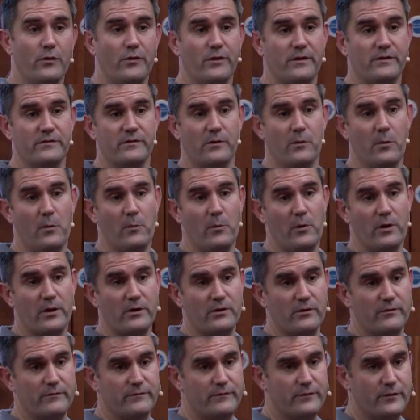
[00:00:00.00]
things that we're
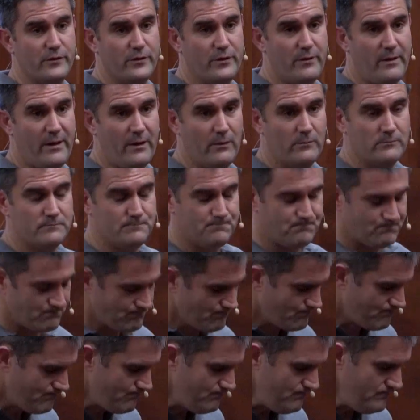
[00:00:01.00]
working on further out.
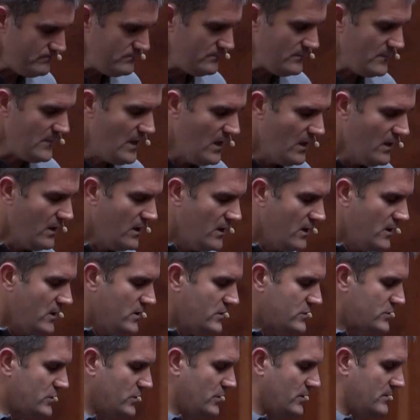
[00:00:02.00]

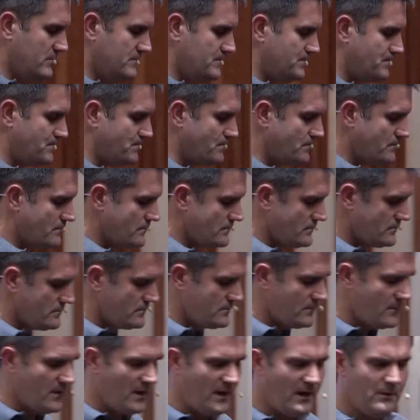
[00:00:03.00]
So
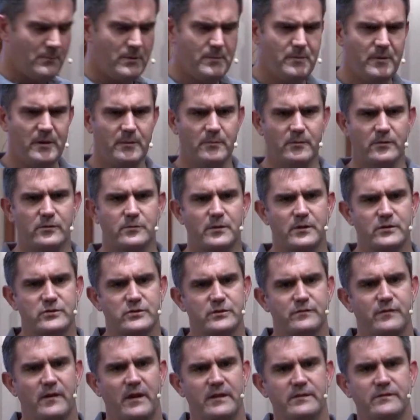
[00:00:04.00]
how many people, quick show
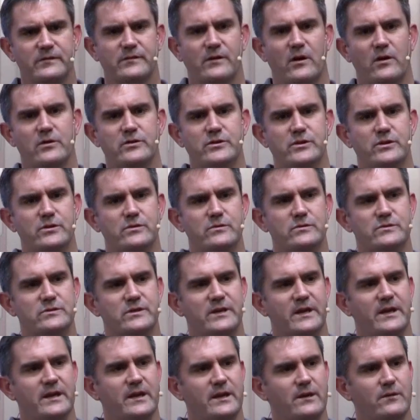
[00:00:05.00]
of hands, are
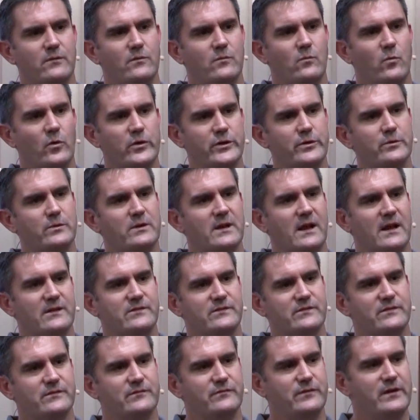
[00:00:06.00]
using what you would class
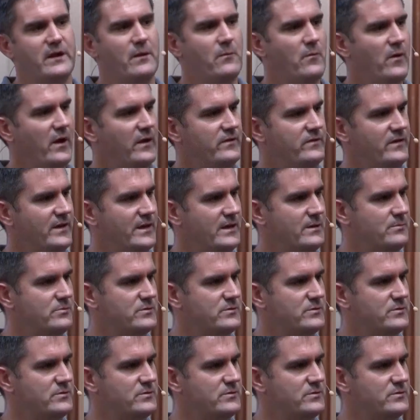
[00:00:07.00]
as a VMware data